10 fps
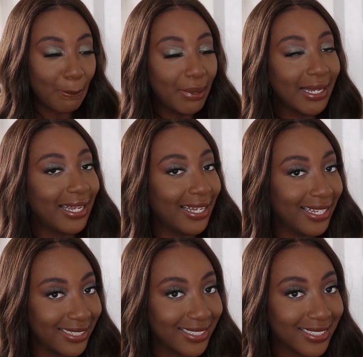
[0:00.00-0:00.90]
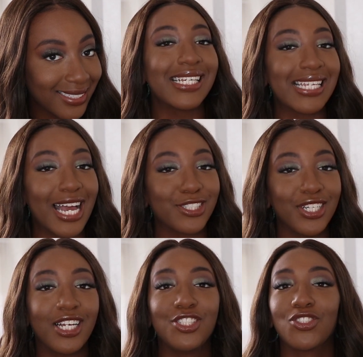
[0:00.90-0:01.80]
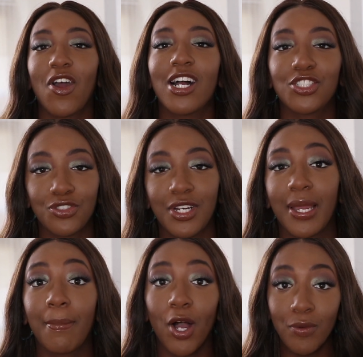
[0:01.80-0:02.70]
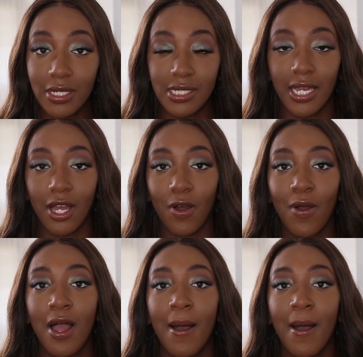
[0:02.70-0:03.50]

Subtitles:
but it's actually a drawstring ponytail,